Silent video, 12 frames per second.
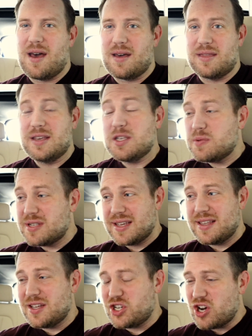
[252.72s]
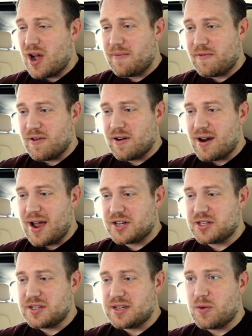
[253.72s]
This was in the shop for
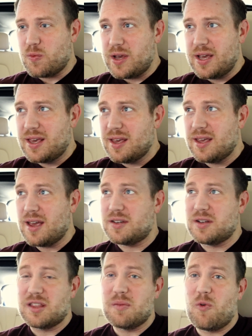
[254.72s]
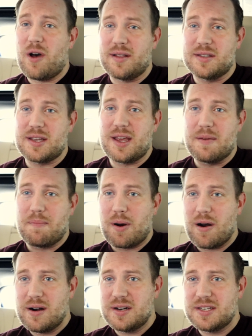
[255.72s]
actually a week. It took them a while to get
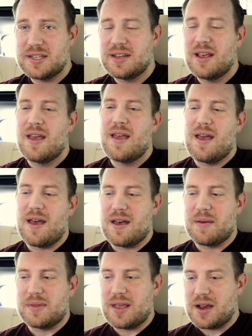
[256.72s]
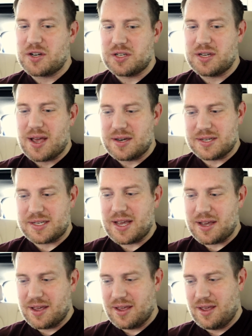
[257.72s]
parts. Actually had to
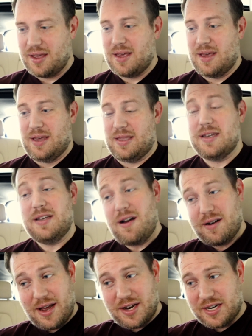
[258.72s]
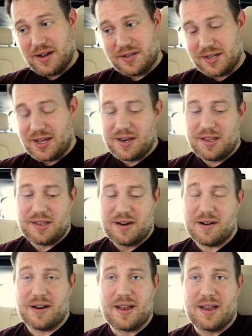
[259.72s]
take the entire dash out to get in
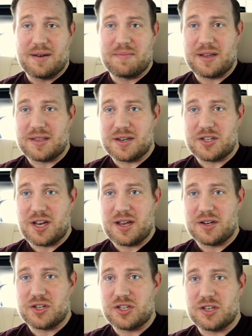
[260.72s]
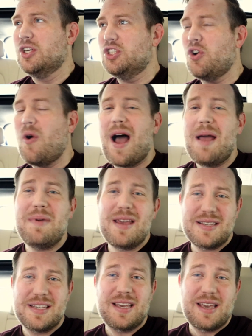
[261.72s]
there and make that change. So I'm
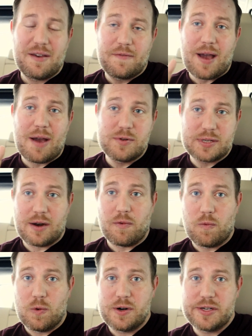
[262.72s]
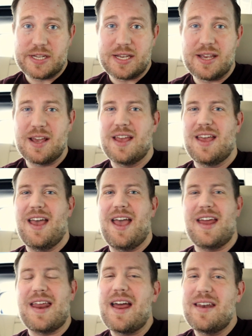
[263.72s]
guessing if I was out of warranty
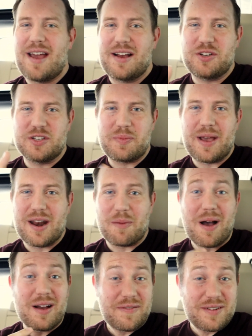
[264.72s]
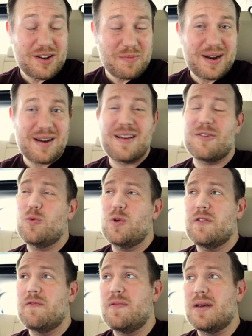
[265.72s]
and I had to actually pay out of pocket for the repair, it would
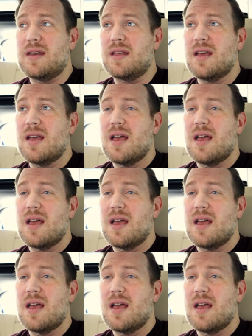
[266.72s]
have been